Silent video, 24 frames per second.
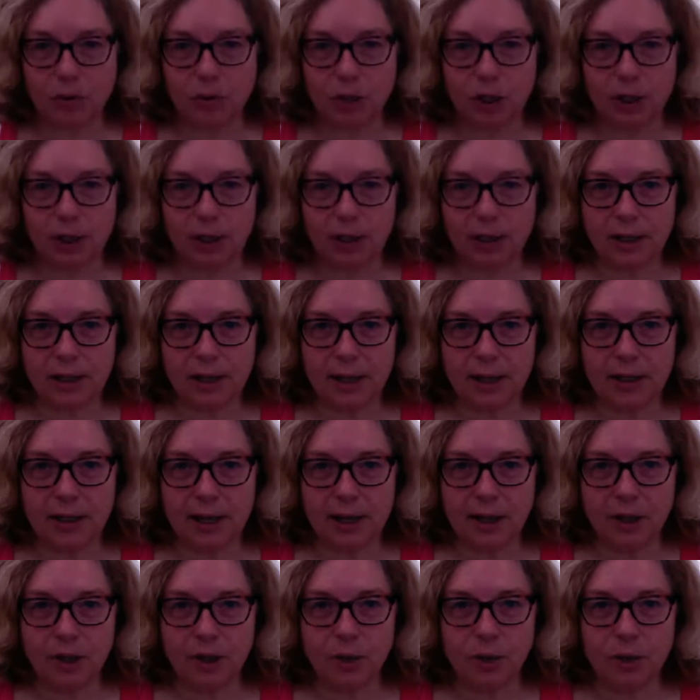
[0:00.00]
technique
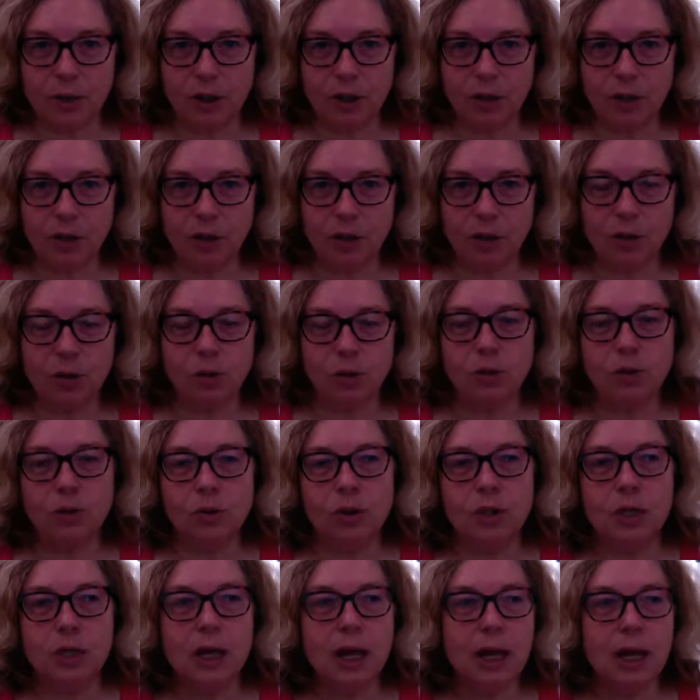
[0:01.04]
that you can
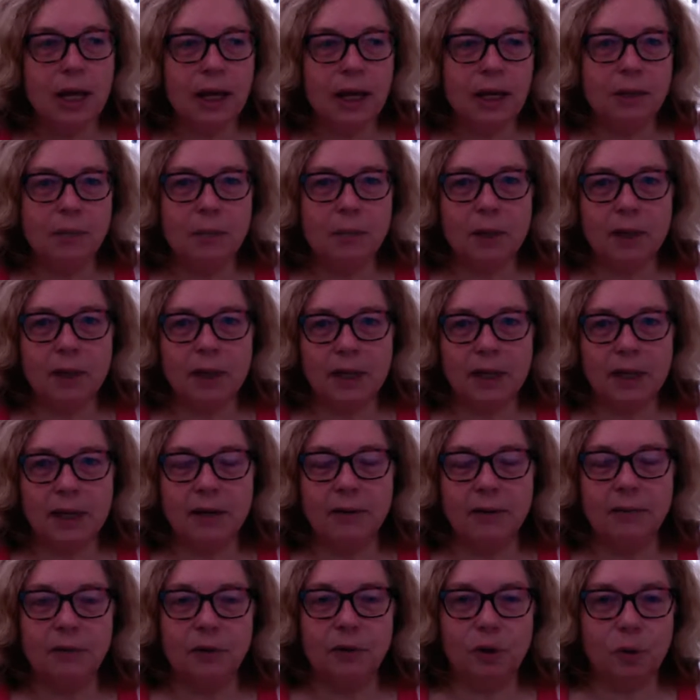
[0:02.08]
use in many
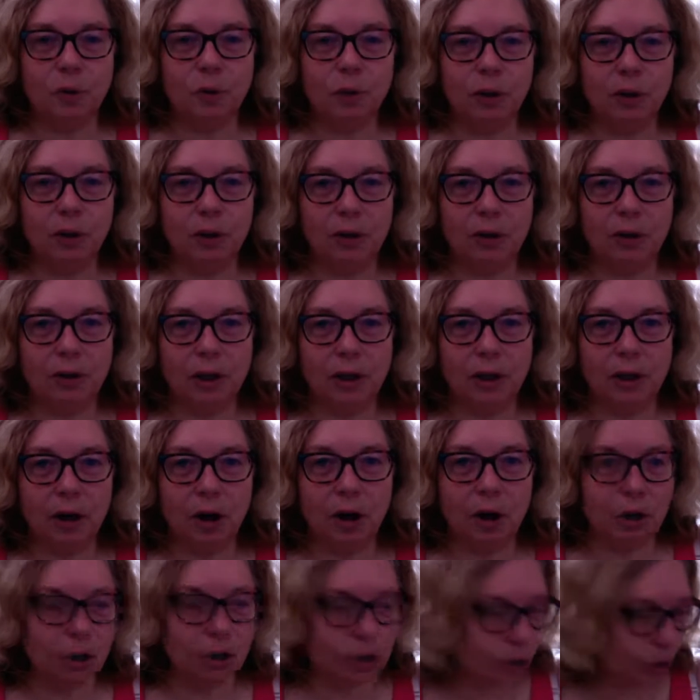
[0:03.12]
of your
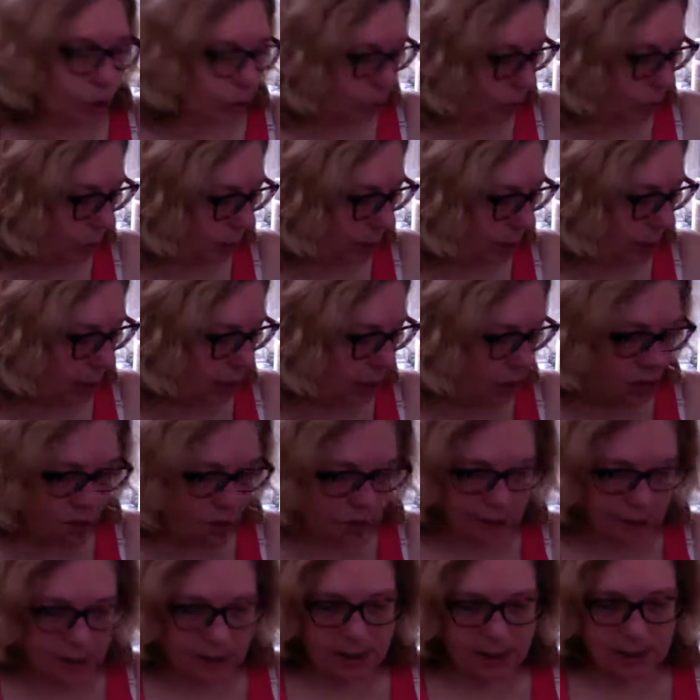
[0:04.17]
art journal pages.
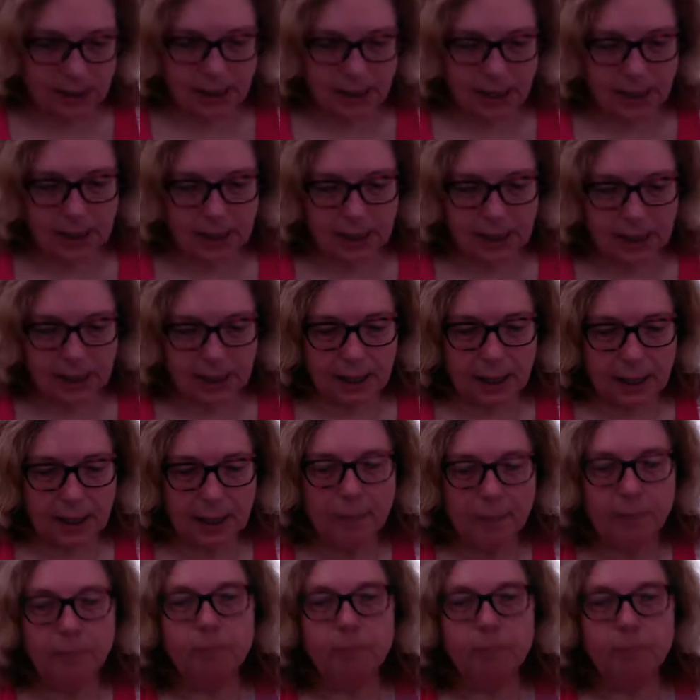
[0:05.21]
It's a